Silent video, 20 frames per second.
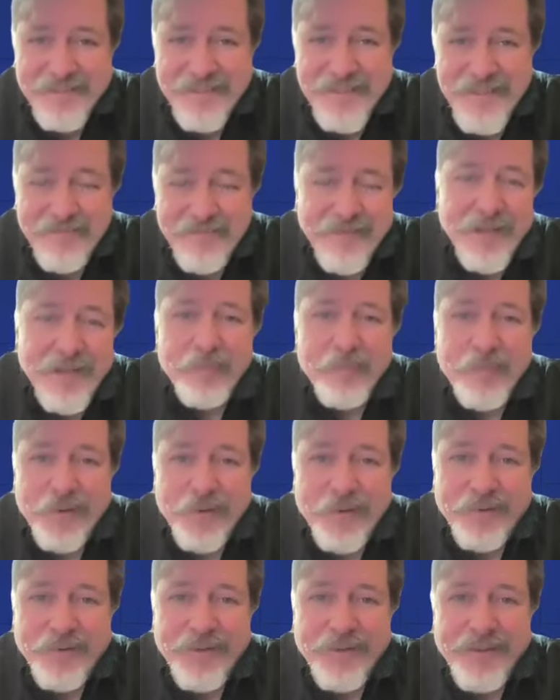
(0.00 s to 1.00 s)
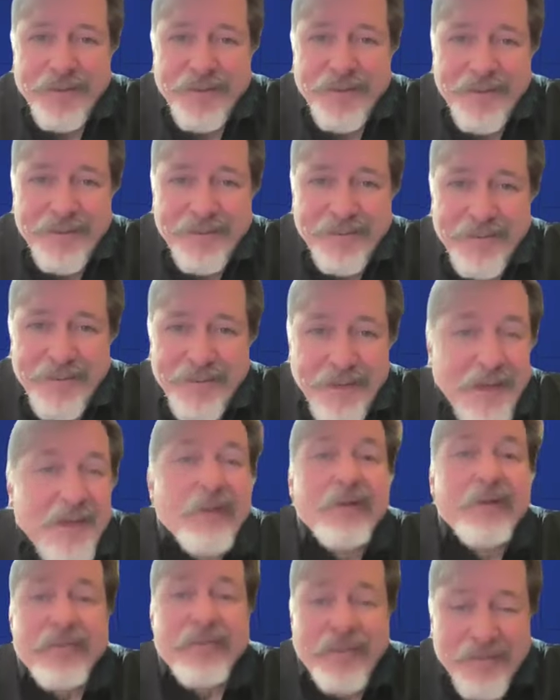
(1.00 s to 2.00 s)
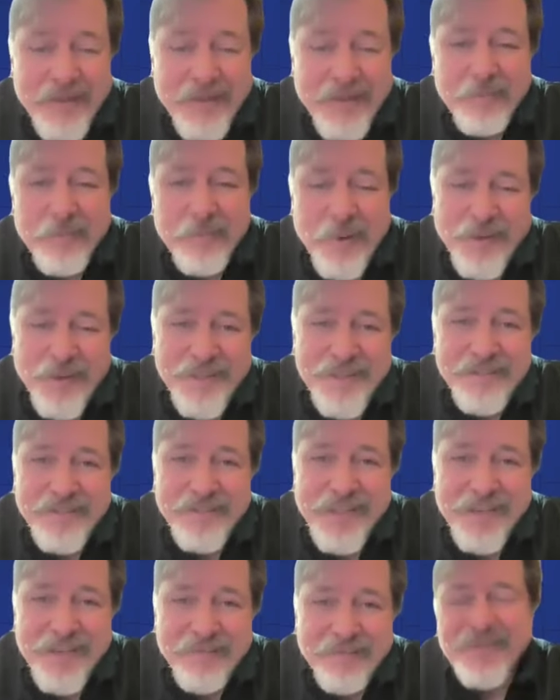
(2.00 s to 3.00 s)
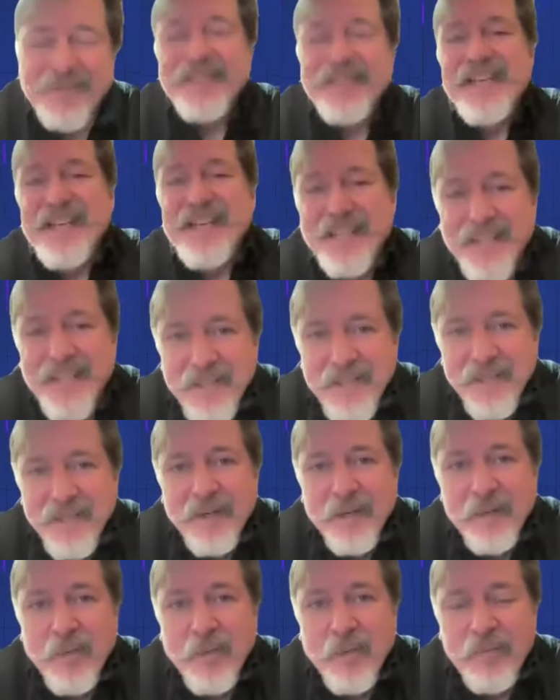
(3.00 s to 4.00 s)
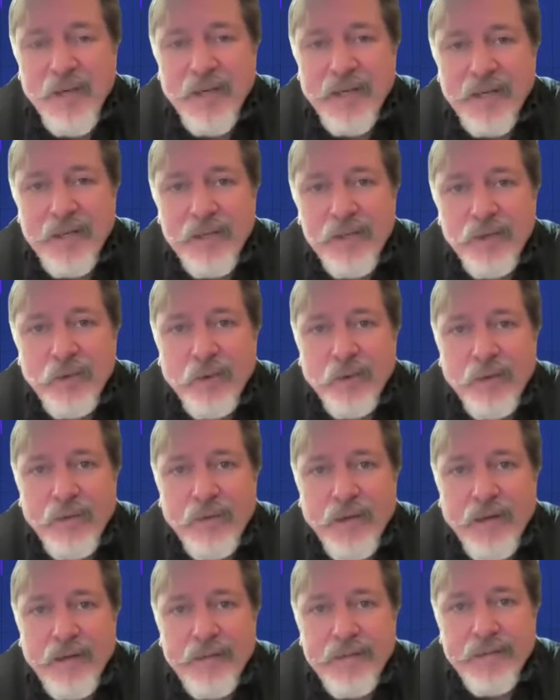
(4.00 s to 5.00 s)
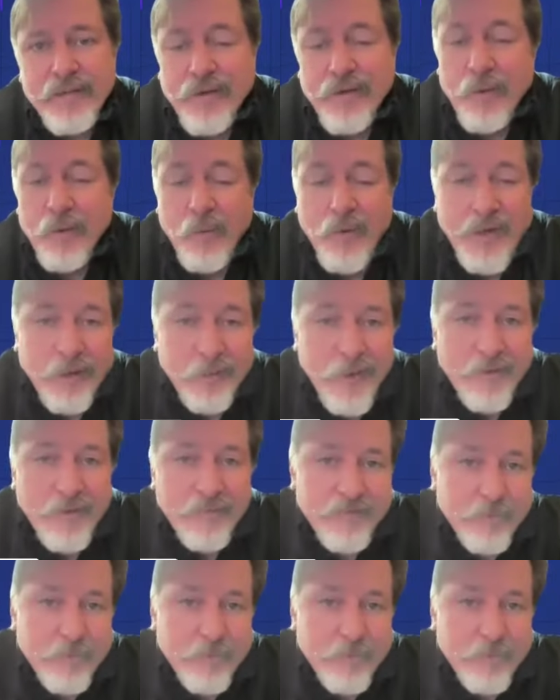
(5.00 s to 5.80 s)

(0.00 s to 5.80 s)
developer health and productivity every day by making sure that you're not waiting around